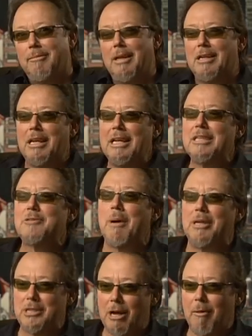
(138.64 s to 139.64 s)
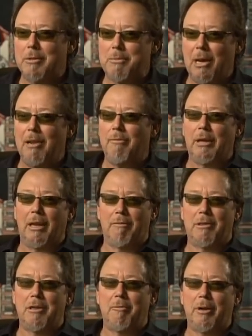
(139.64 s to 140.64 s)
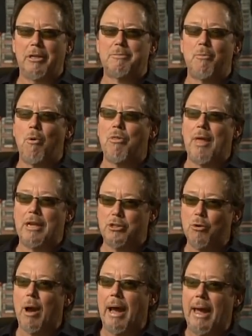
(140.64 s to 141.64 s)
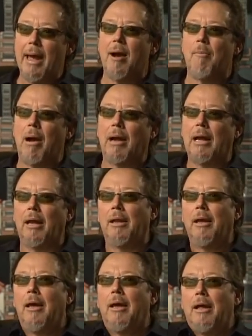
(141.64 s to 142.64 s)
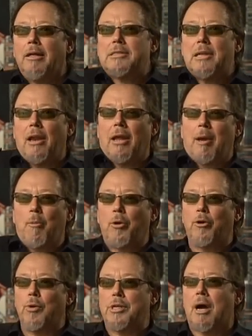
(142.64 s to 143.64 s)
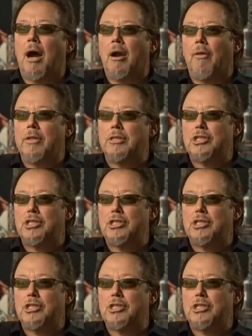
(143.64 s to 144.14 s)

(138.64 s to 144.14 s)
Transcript: It is my job, it's my living and everything, but it's more than that, it's who I am. I can't, it's not like I'm going to retire and then